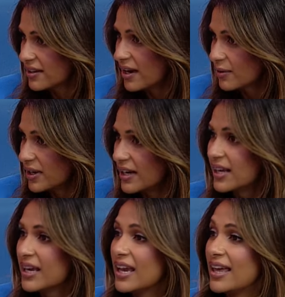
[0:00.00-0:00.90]
in thyroid.
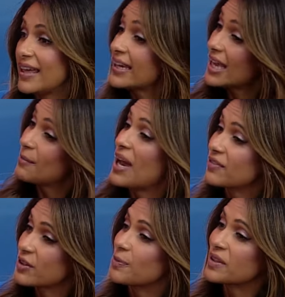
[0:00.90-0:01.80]
And that came
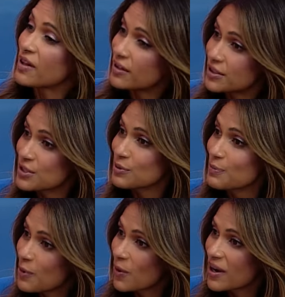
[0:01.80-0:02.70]
after the pathology
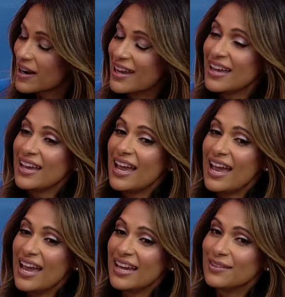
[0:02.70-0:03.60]
report.
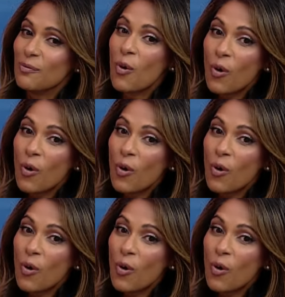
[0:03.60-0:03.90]
And